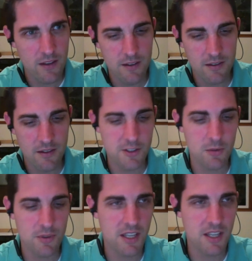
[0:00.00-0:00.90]

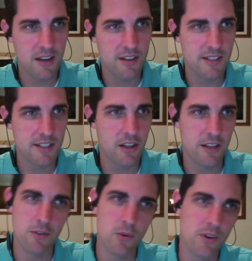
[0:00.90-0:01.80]
consumers can't necessarily
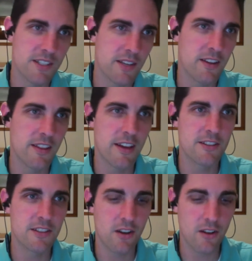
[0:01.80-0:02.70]
afford a
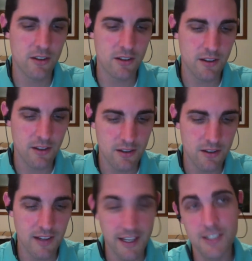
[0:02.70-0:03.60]

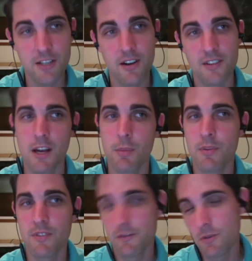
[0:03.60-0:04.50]
$70,000 laser on top
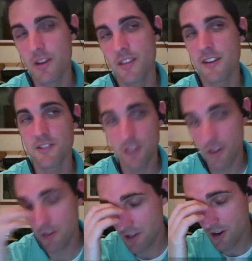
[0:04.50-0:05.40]
of a
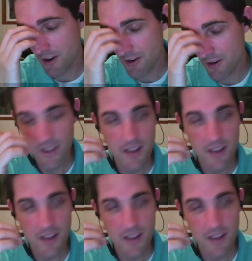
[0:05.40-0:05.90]
$40,000 car.